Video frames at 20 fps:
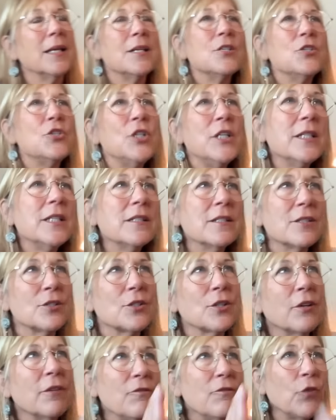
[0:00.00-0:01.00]
she has
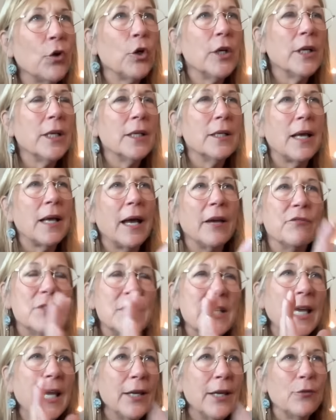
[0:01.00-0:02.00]
converted, I've
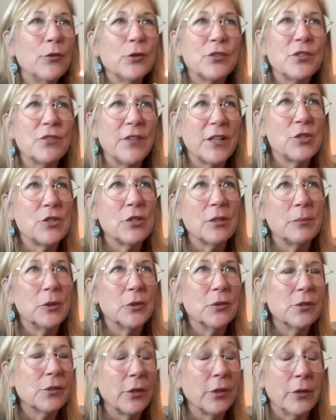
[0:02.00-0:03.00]
taken those
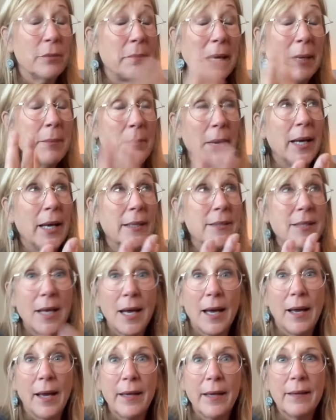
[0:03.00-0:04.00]
vegetables, and in my mind's
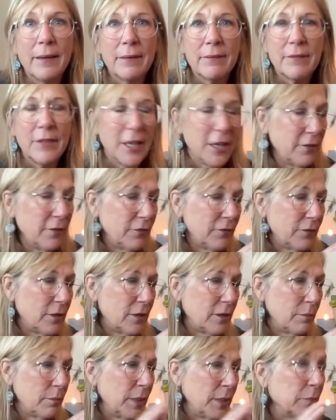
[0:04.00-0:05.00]
eye, they've
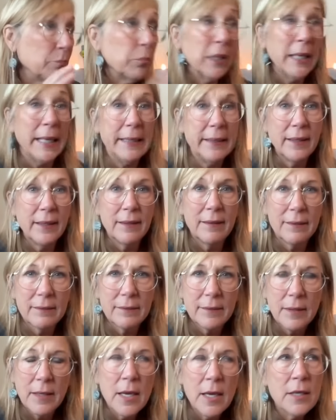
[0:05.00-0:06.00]
been blended
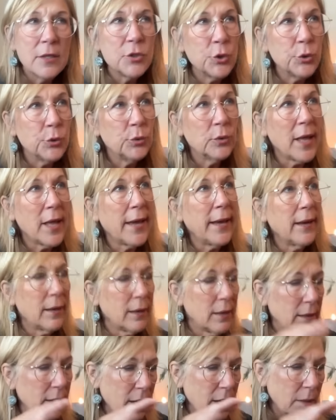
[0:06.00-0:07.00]
to like
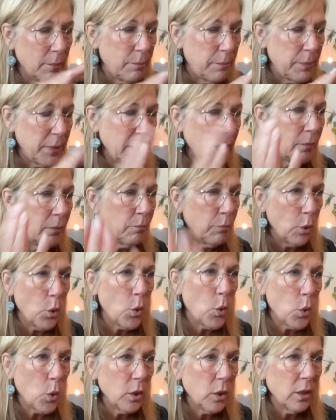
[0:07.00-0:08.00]
a big
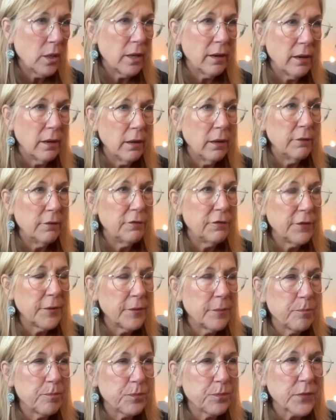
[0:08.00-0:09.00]
bowl of,
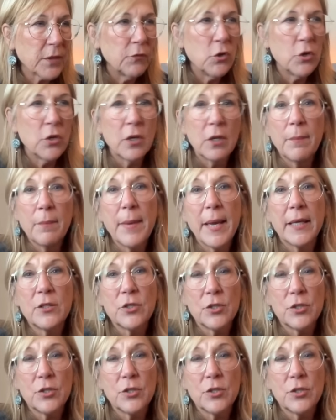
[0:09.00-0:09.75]
if you can